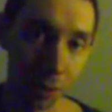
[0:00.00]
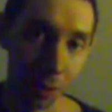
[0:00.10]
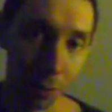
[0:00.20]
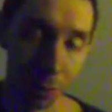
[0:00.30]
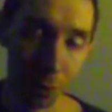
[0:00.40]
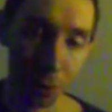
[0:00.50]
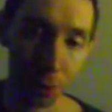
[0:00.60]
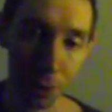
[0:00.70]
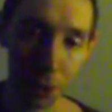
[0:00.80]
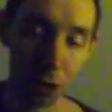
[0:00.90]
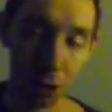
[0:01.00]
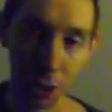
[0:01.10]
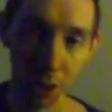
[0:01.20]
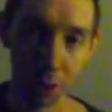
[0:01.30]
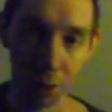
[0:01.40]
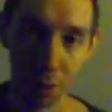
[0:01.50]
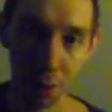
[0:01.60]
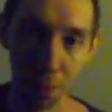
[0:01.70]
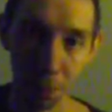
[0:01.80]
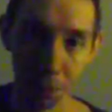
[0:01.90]
through 3G.
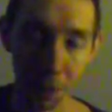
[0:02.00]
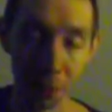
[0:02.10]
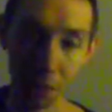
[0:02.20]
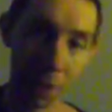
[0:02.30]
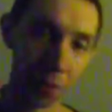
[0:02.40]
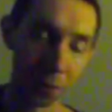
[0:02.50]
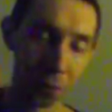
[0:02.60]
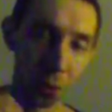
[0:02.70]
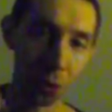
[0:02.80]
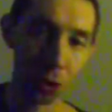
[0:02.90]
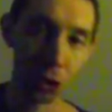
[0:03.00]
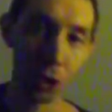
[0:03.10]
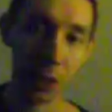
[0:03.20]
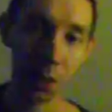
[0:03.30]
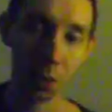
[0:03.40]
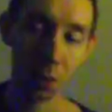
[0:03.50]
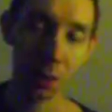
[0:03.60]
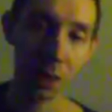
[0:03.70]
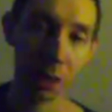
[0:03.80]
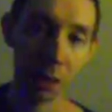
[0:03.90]
If you have a 4G
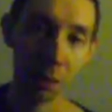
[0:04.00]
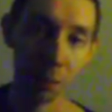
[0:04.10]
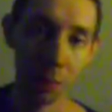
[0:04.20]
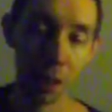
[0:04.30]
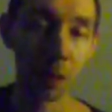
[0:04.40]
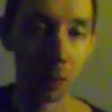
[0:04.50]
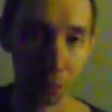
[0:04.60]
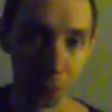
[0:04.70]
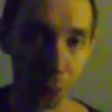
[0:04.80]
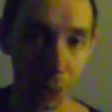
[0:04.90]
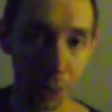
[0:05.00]
only, then it's free.